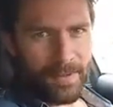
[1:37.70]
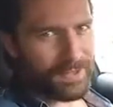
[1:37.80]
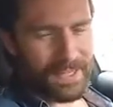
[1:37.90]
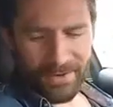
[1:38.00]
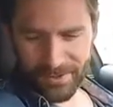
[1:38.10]

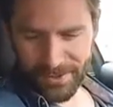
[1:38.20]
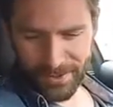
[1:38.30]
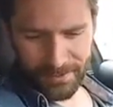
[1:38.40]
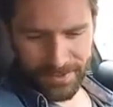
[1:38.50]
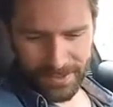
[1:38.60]
there are
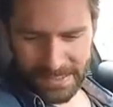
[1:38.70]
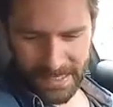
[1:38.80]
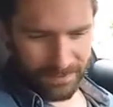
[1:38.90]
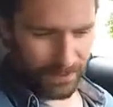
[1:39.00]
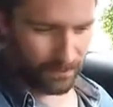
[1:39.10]
some
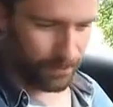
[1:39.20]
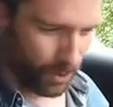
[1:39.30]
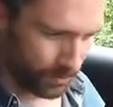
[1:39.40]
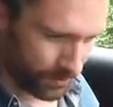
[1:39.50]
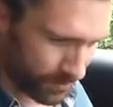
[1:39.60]
significant
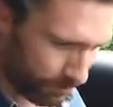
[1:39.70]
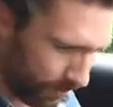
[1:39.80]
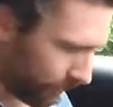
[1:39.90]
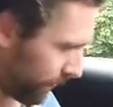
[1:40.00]
moments, but